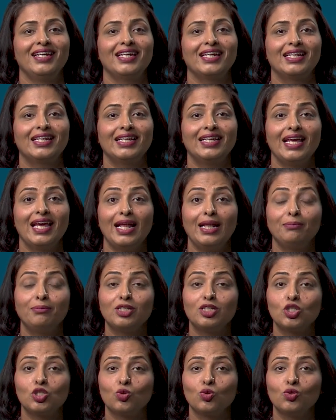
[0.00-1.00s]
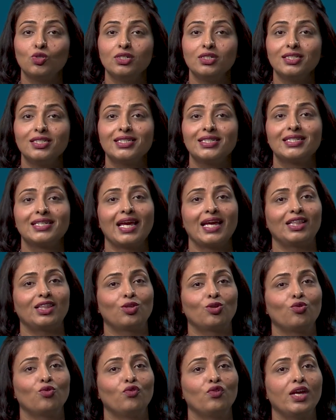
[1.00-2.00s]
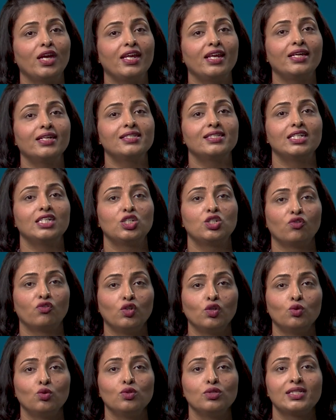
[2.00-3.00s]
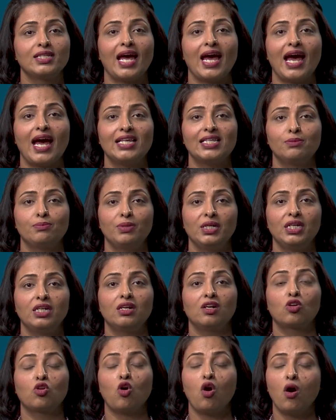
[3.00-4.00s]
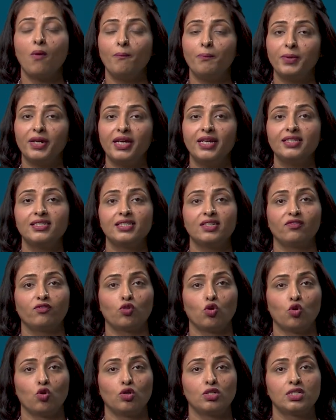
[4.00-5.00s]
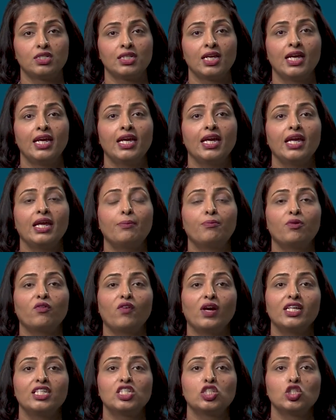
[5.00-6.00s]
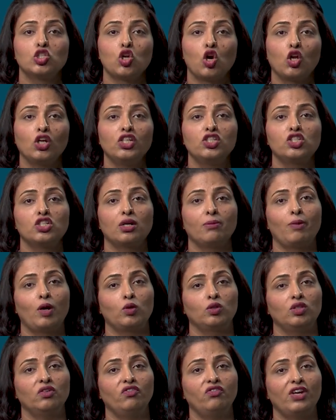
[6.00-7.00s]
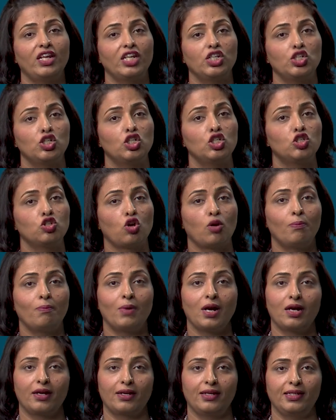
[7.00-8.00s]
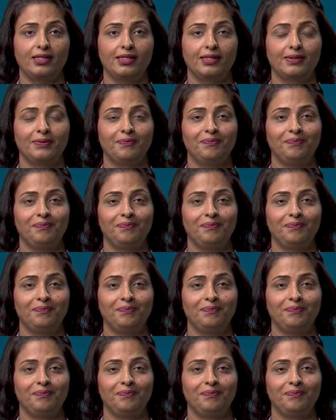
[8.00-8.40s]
It will help the students get through various interviews as being a comprehensive course, it provides knowledge about the financial job market.